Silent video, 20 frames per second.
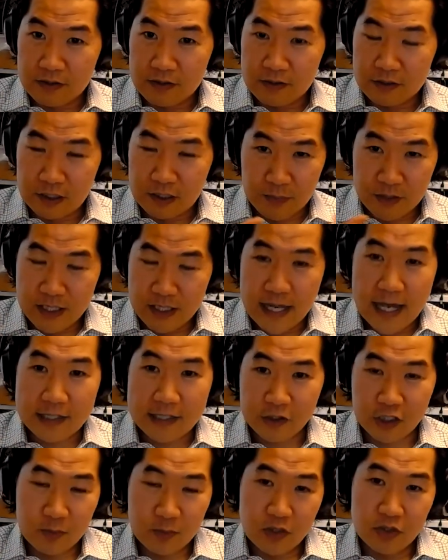some of the
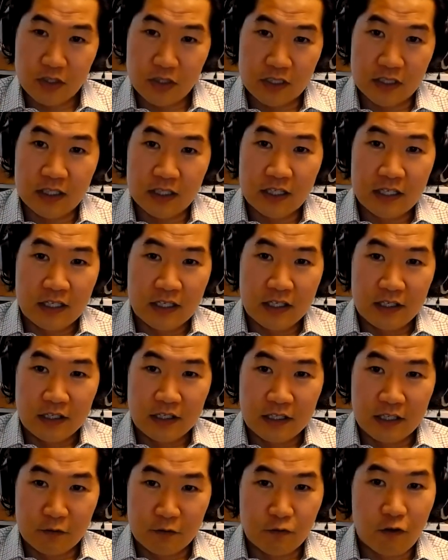hacker community
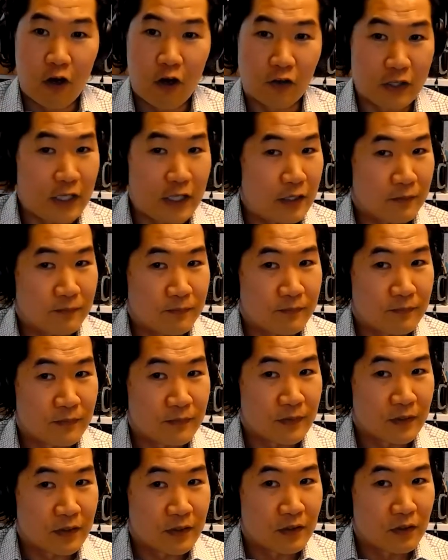can fall in,
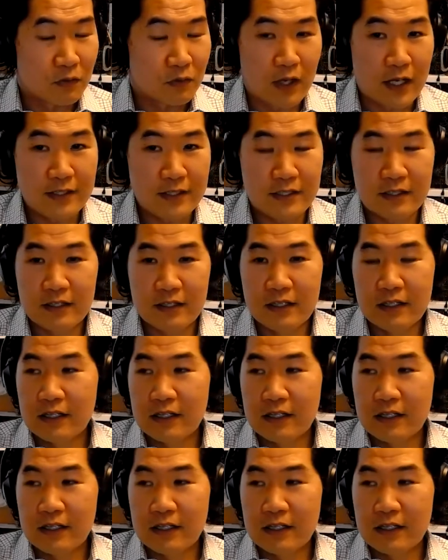right?